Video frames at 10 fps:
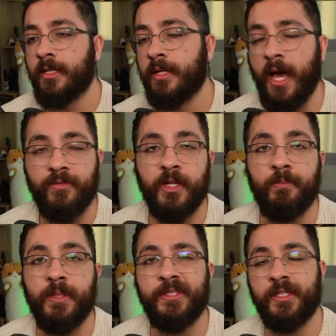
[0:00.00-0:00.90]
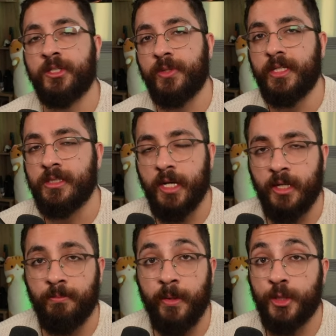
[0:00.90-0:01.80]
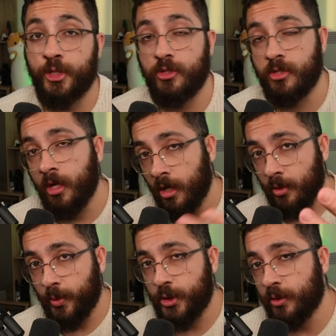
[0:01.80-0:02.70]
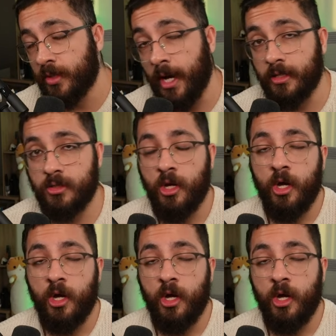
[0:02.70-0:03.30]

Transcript: having a meet and greet, taking pictures with you guys.